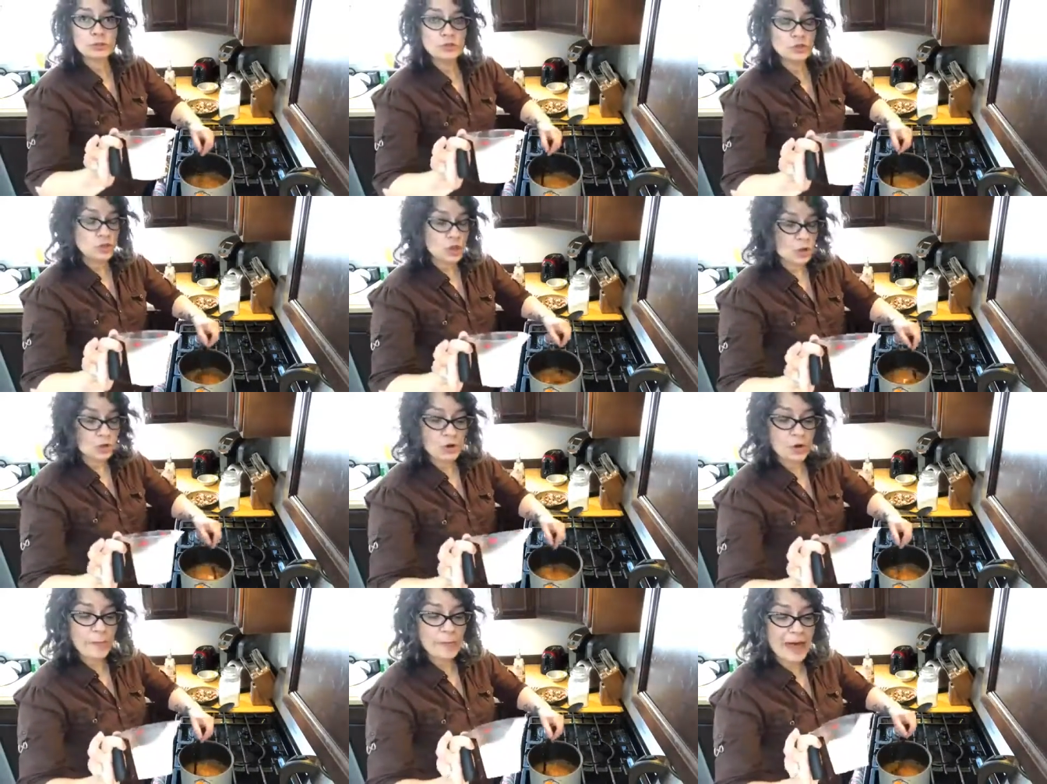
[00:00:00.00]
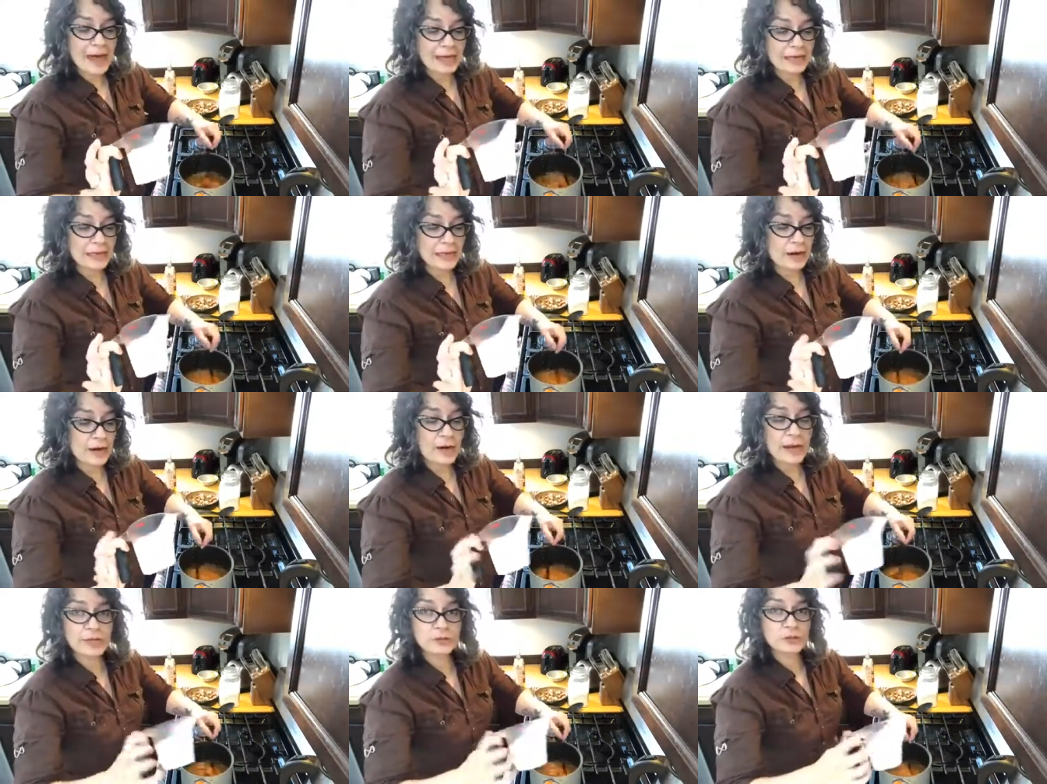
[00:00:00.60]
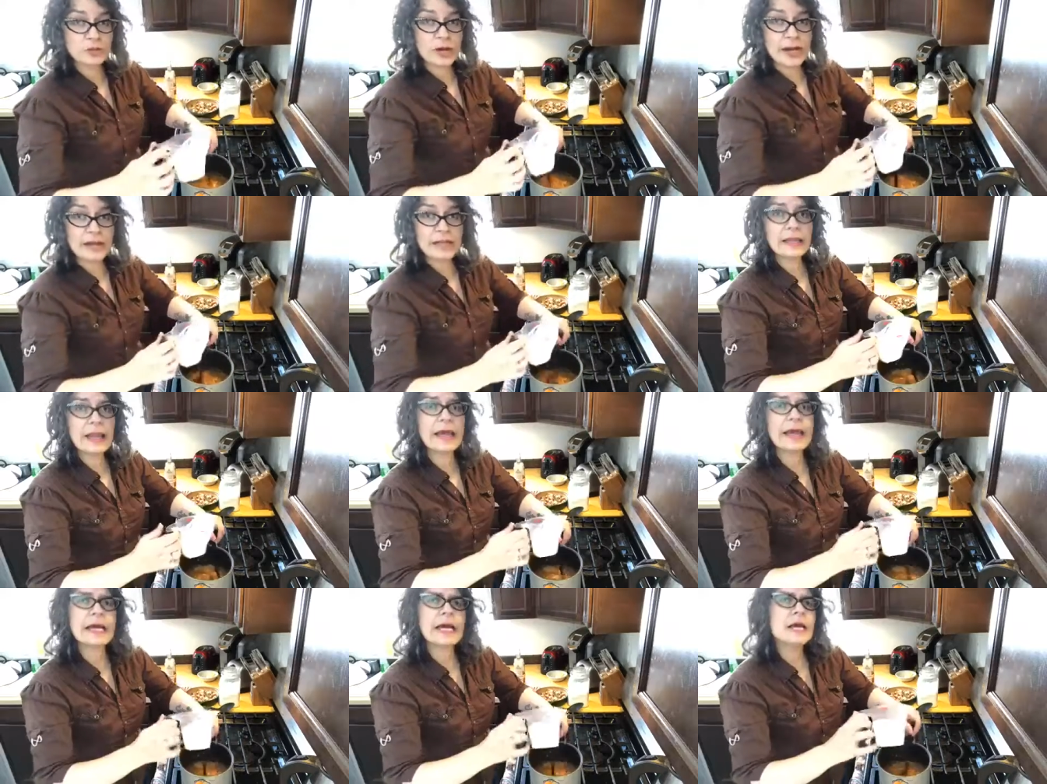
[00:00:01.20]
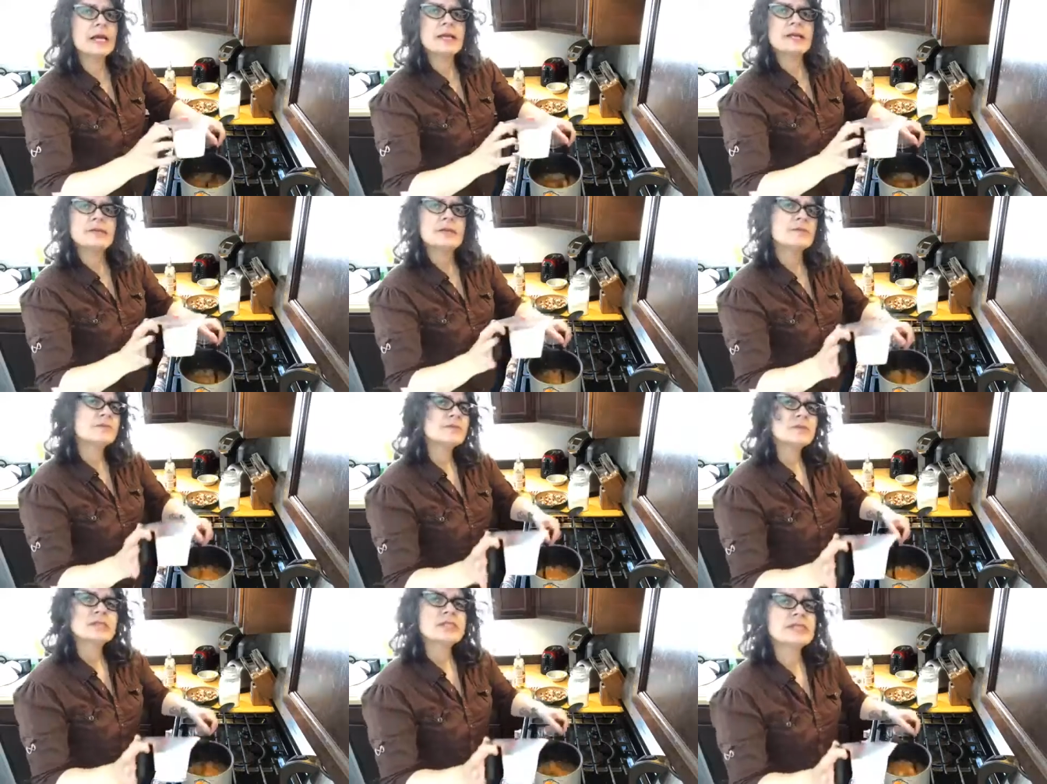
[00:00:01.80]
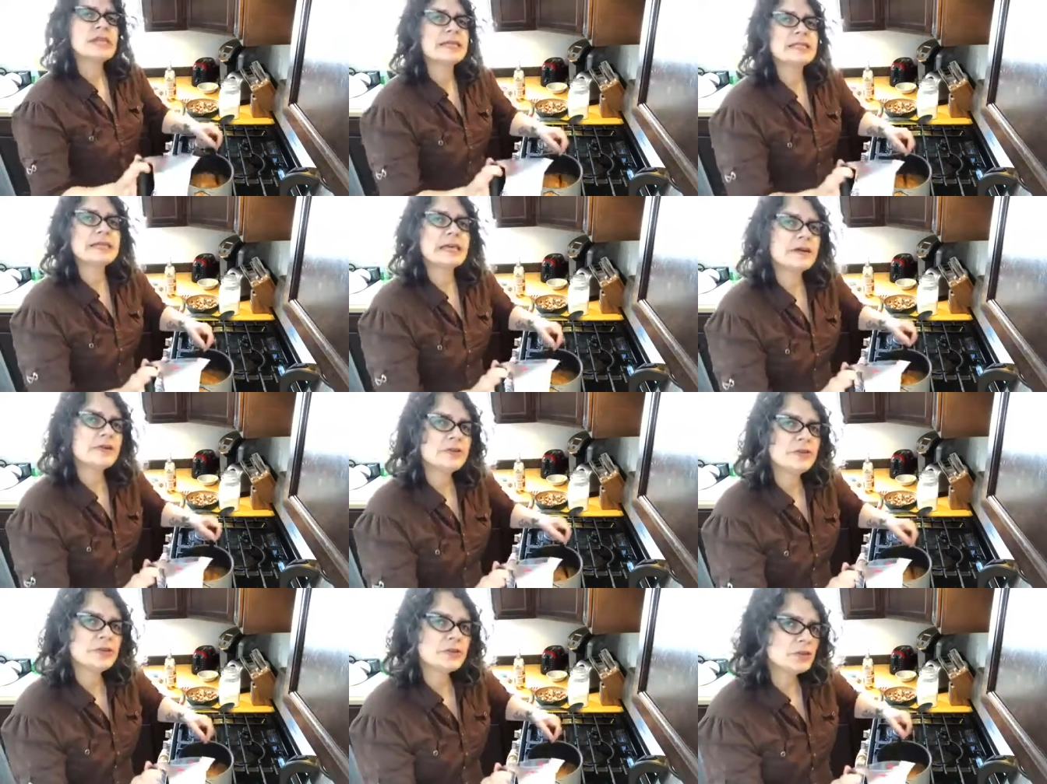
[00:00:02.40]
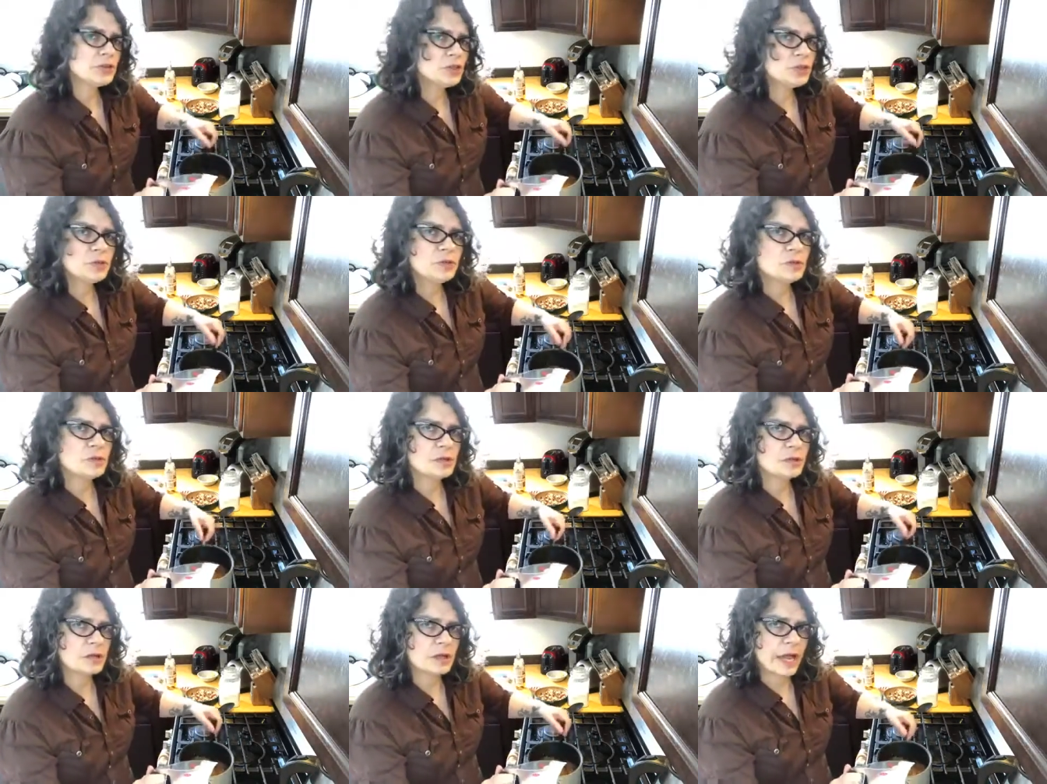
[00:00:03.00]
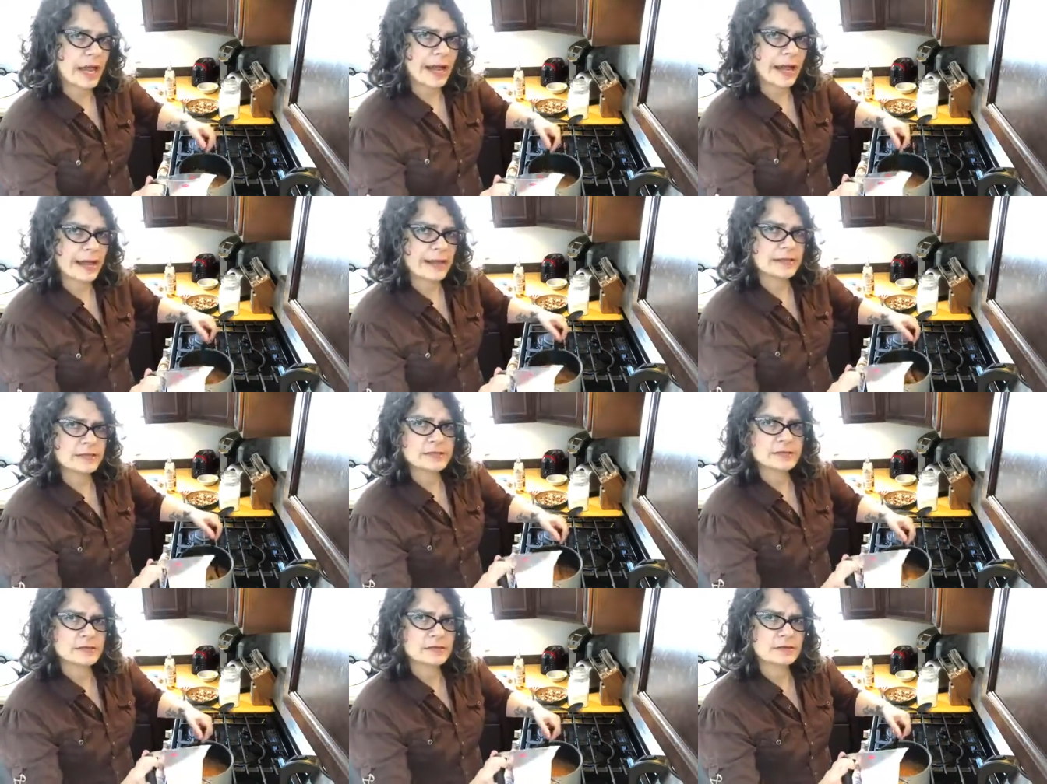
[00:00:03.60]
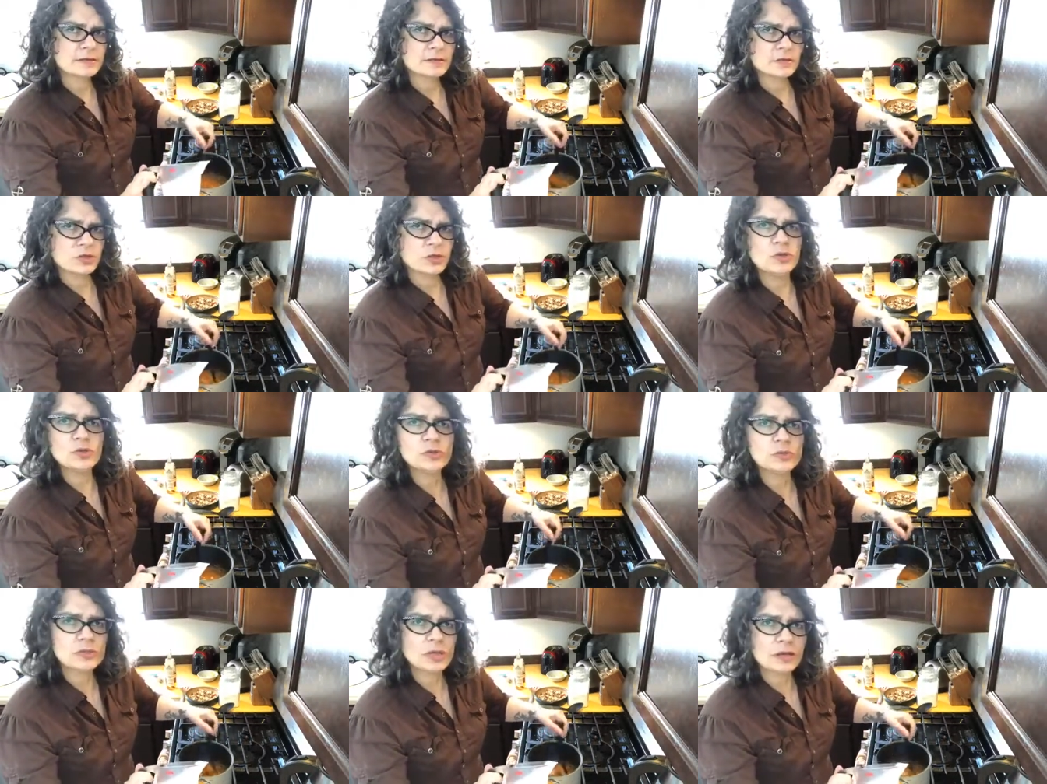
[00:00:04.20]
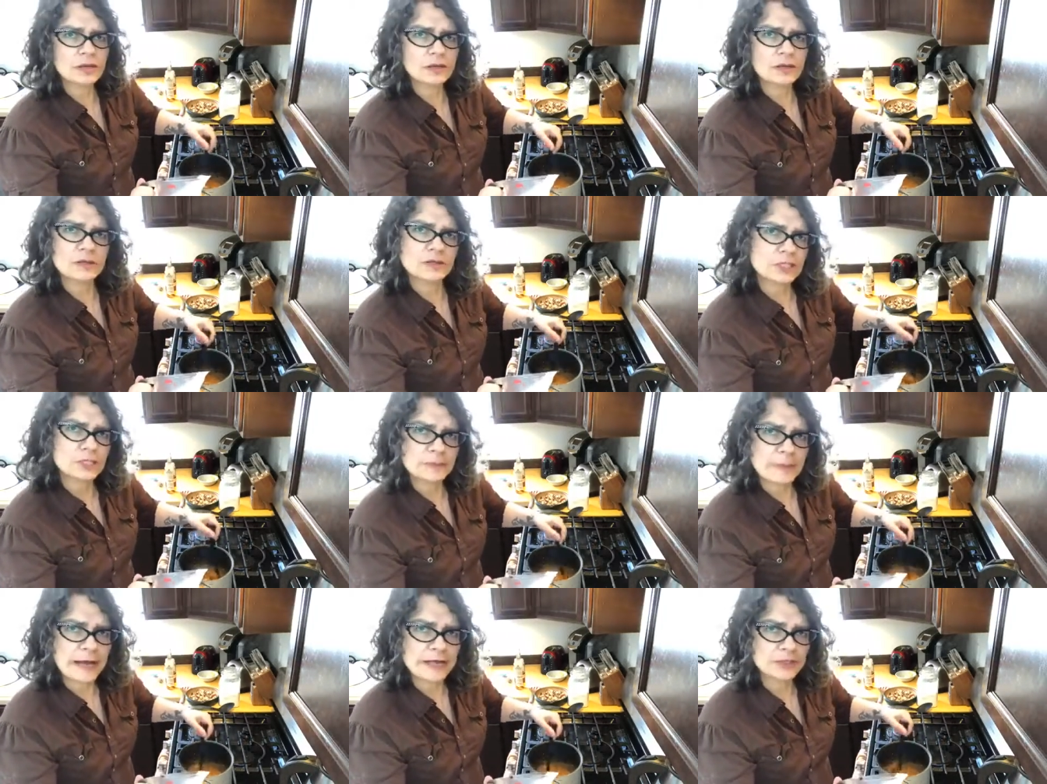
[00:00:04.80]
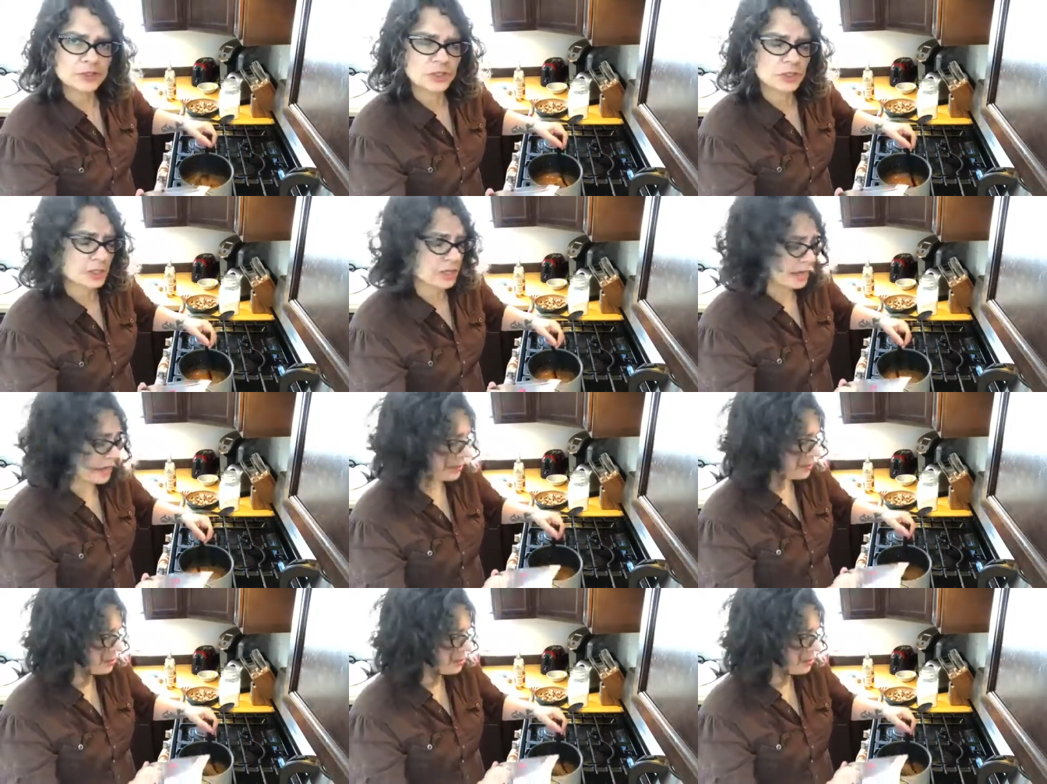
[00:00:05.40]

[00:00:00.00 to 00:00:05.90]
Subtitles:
go back there and try and like set down your tool and use a little spatula.